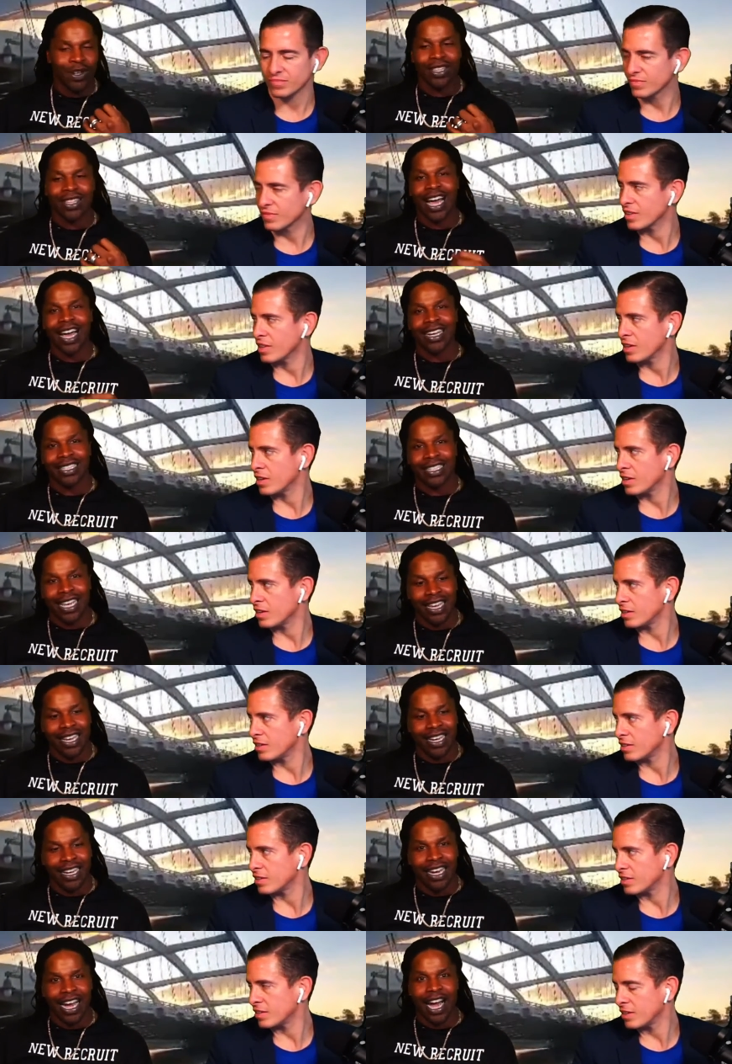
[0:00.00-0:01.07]
Speaker 1: with
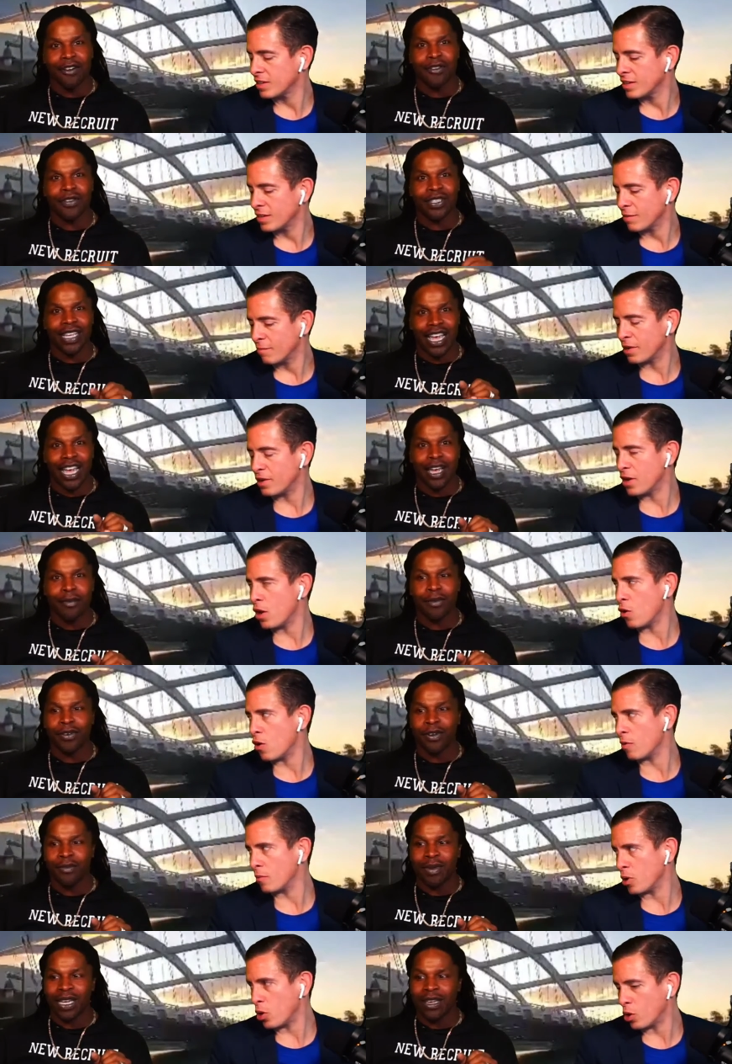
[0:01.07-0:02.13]
Isaiah, I was but able
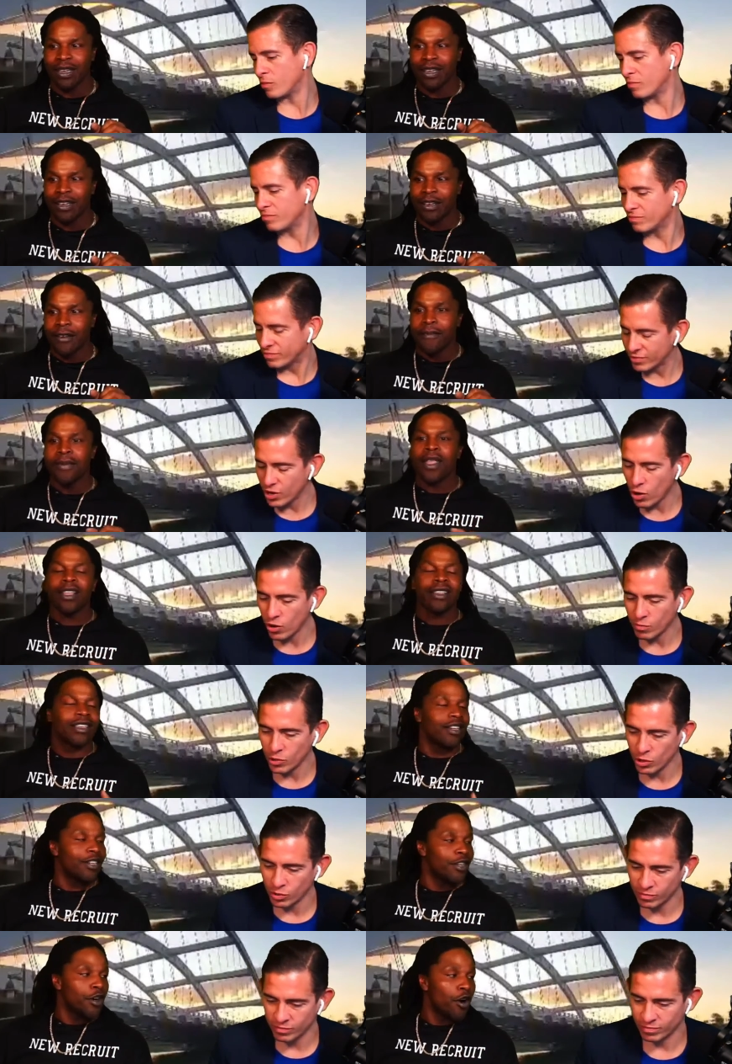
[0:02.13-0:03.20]
to meet, know him, know him,
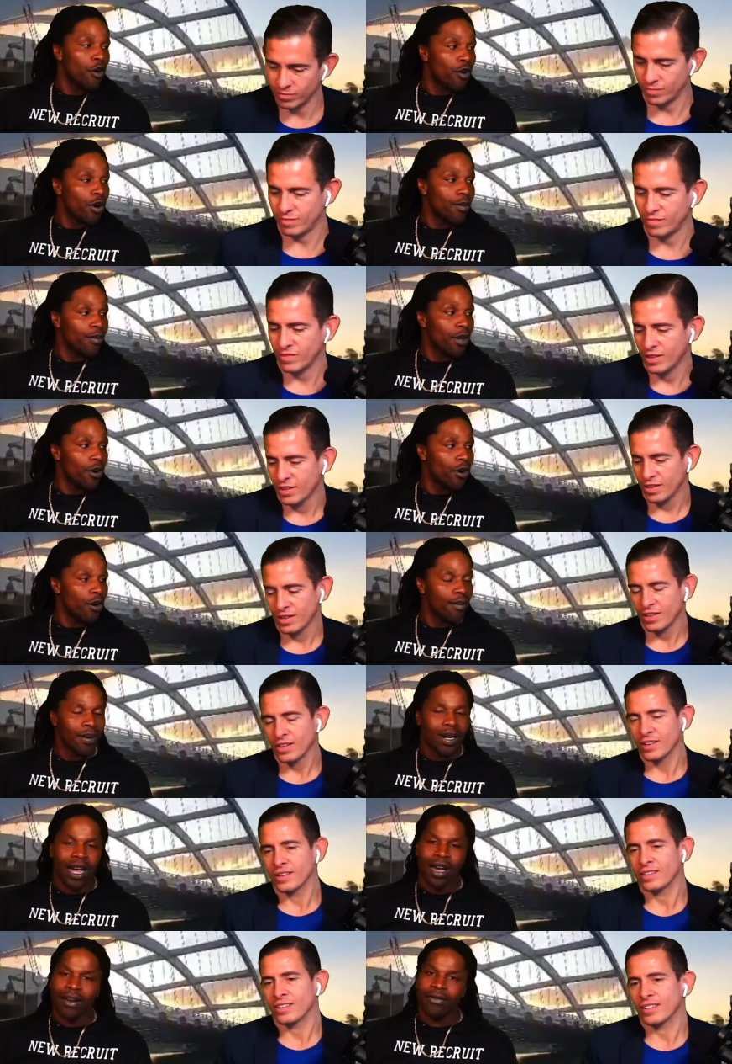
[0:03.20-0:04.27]
to know him, know him. But
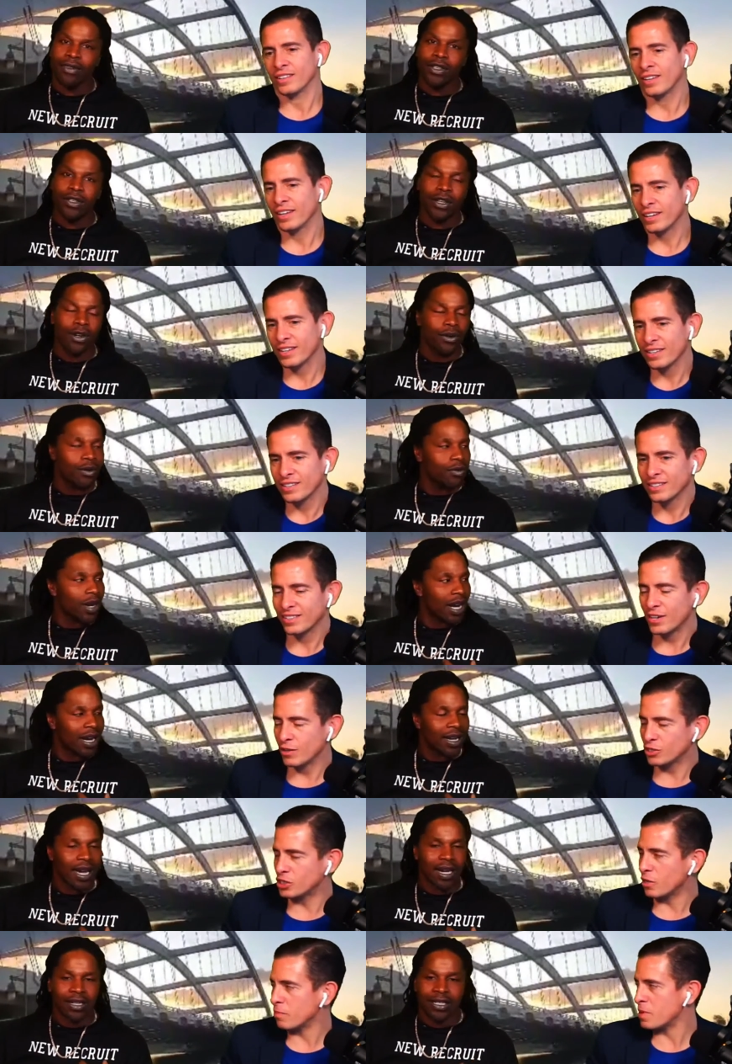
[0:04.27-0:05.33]
I, you like, know, you know,
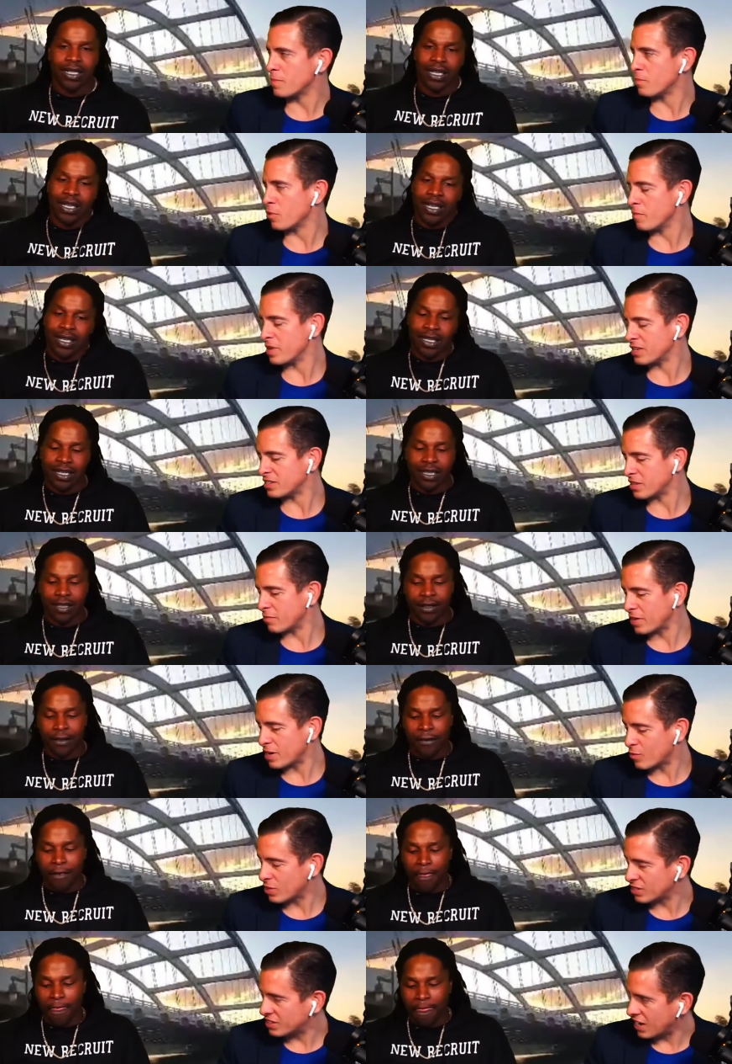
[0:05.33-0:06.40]
some people meet
Speaker 2: somebody
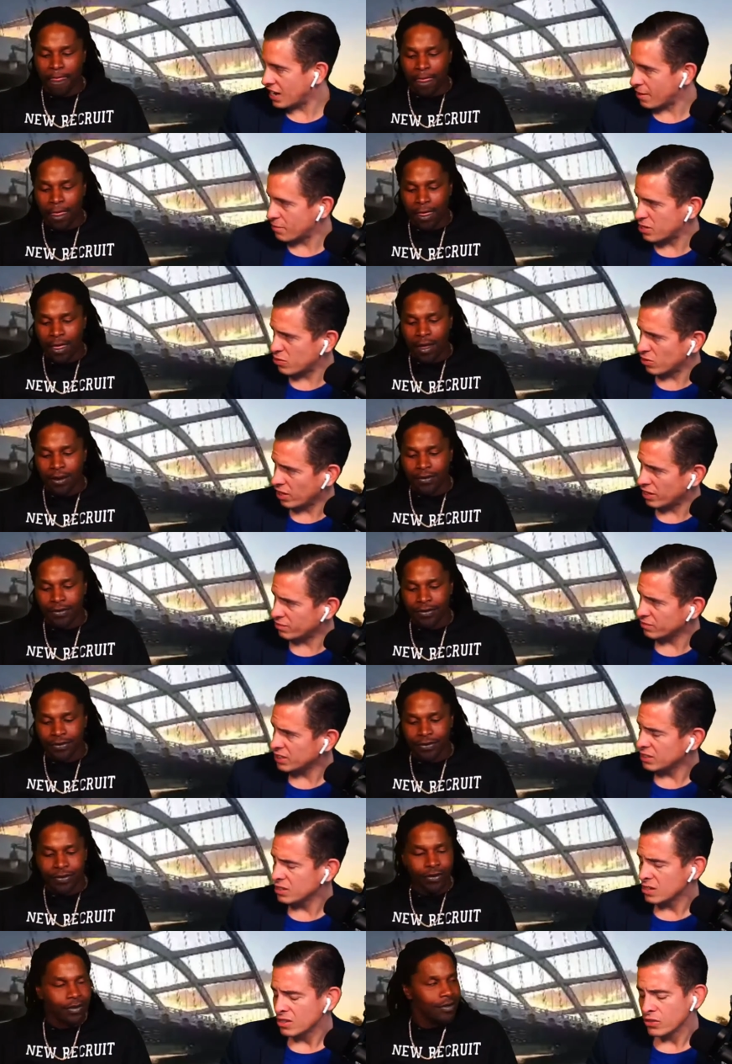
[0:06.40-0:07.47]
one time and they're like,
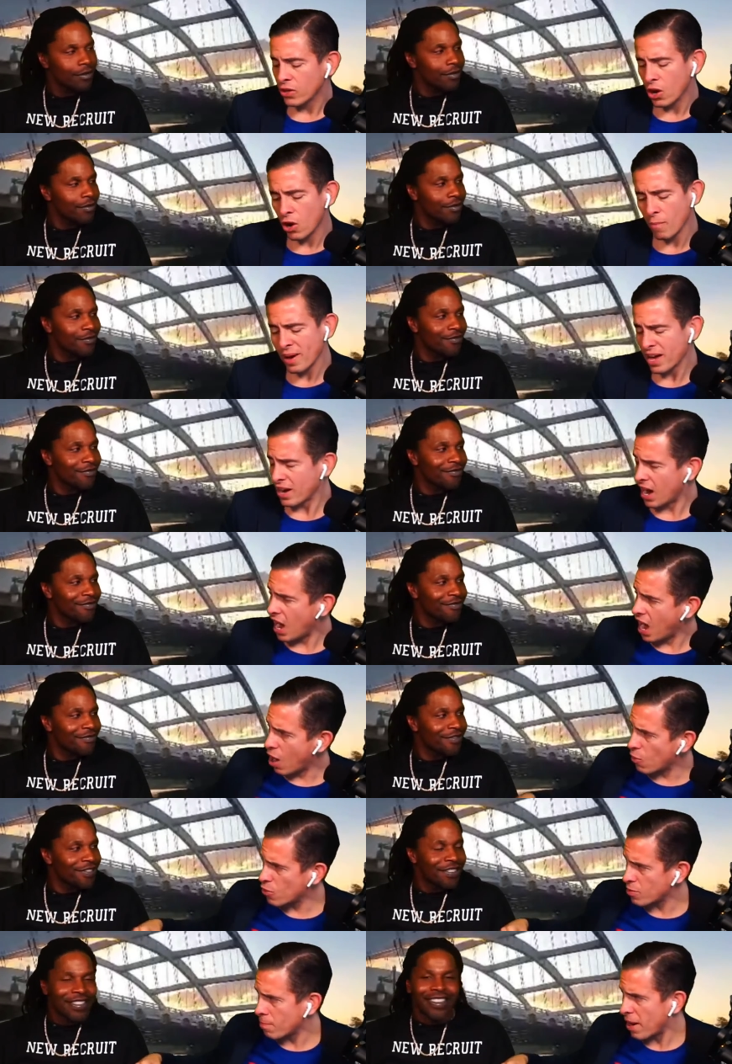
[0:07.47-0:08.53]
Yo, yo man,
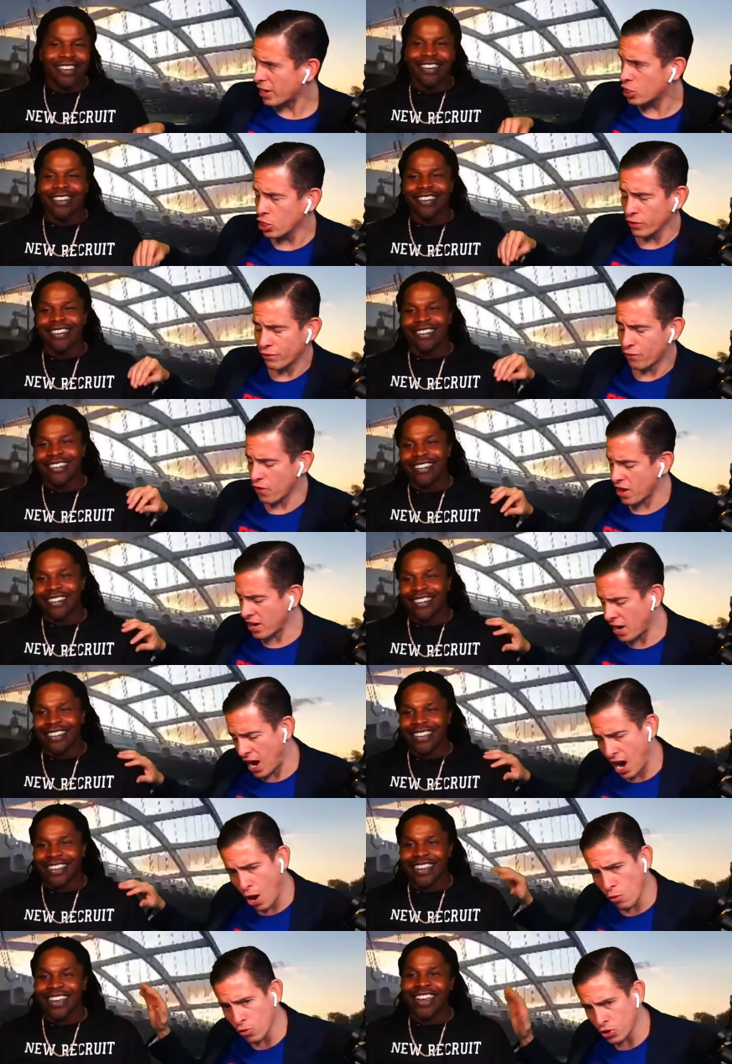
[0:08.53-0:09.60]
Howard, my, good, friend,
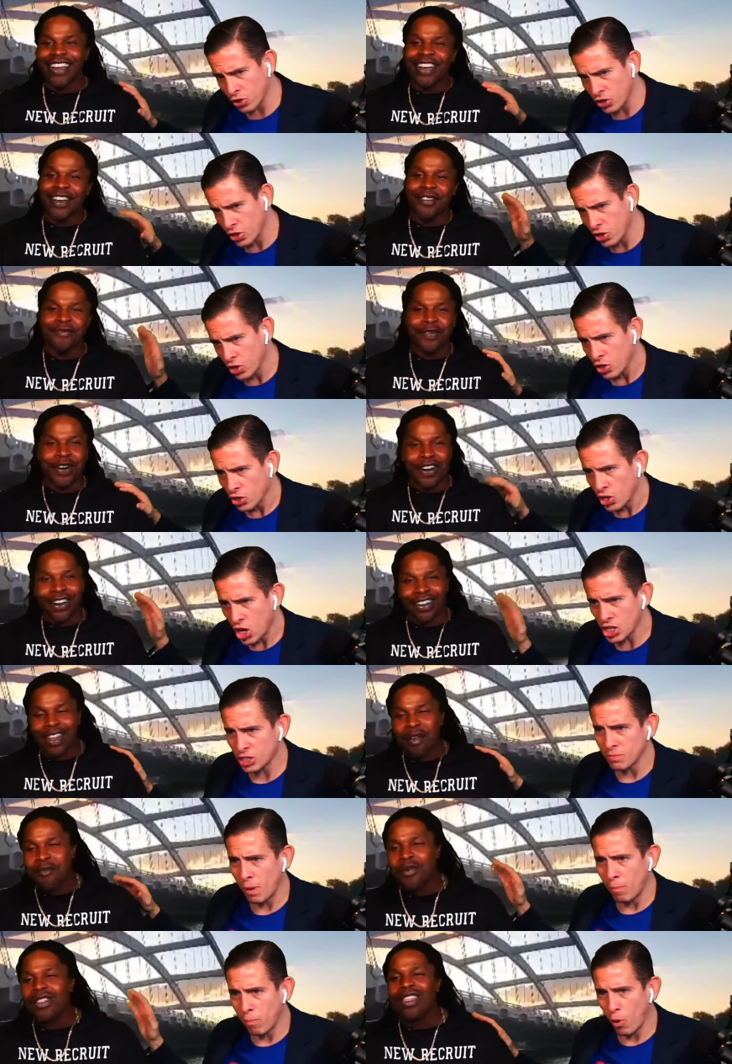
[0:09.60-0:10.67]
Howard. Yeah, bro, That's
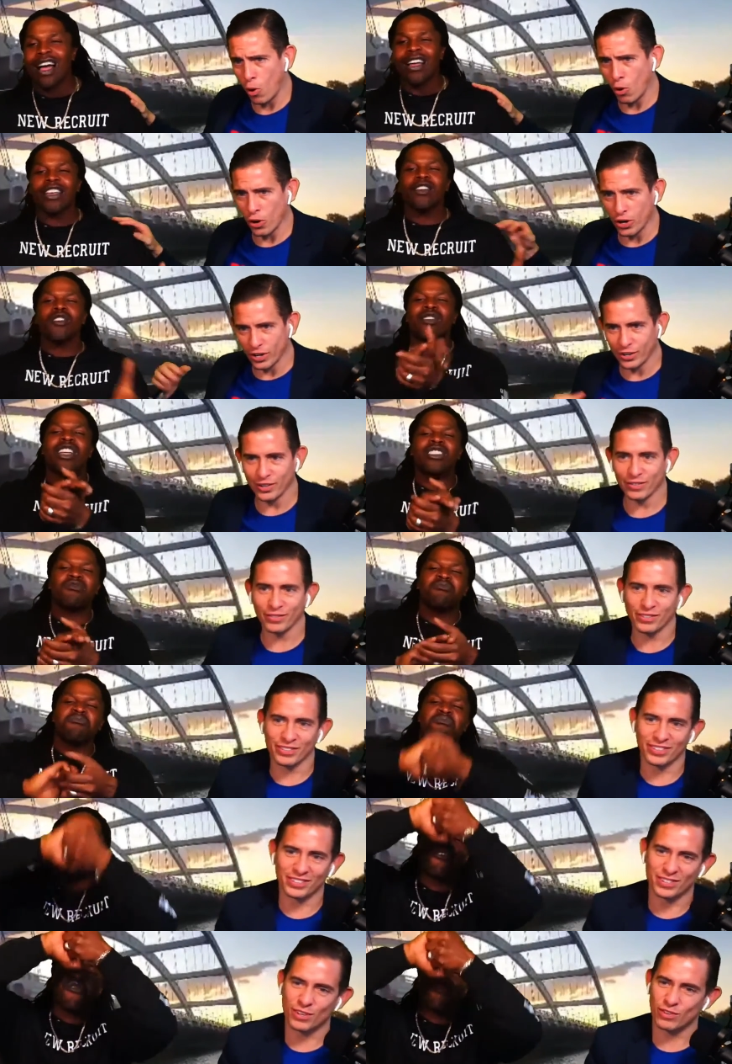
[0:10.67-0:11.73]
they be boy. like, yo, they,
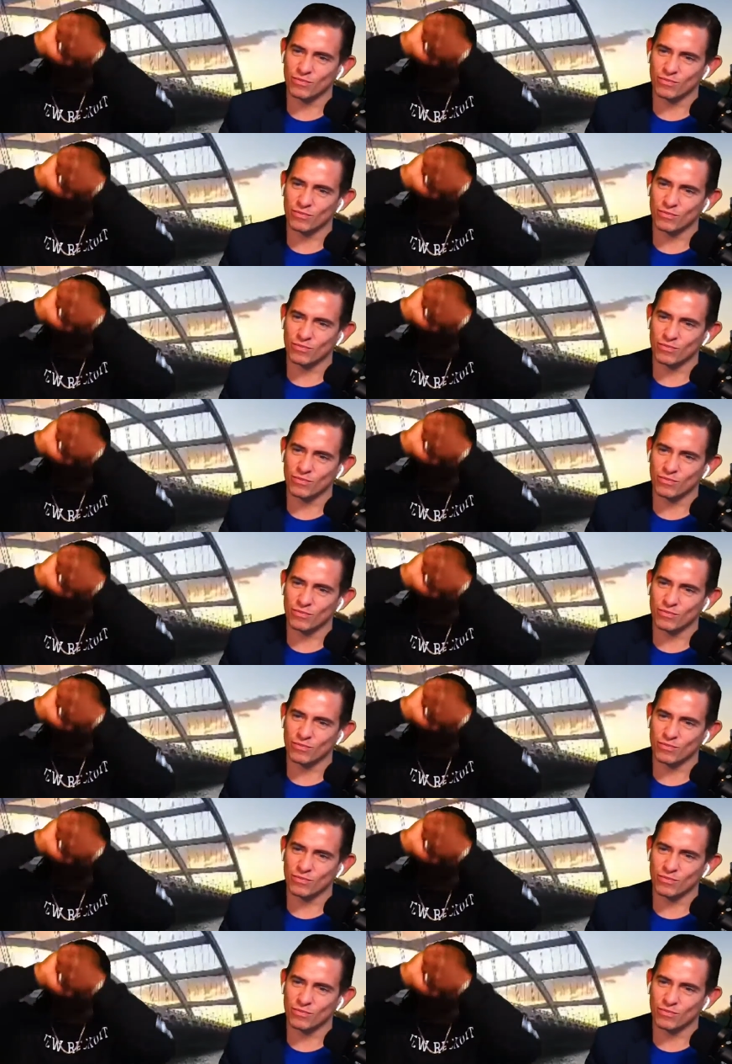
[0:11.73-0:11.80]
yo